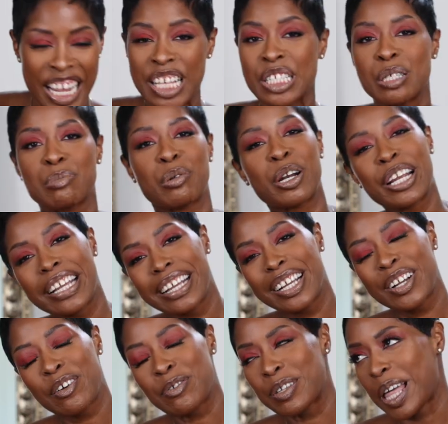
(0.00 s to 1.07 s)
not
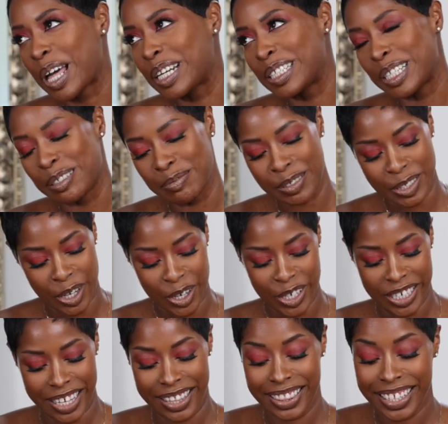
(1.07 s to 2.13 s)
spring without a denim
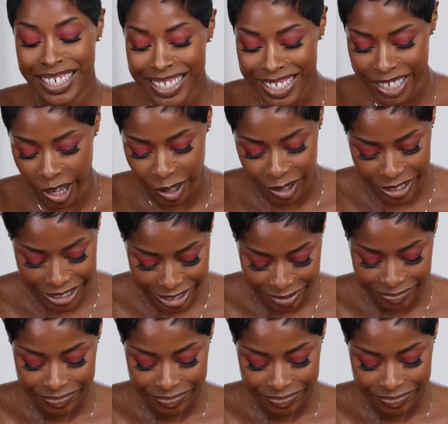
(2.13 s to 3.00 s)
skirt. And this skirt,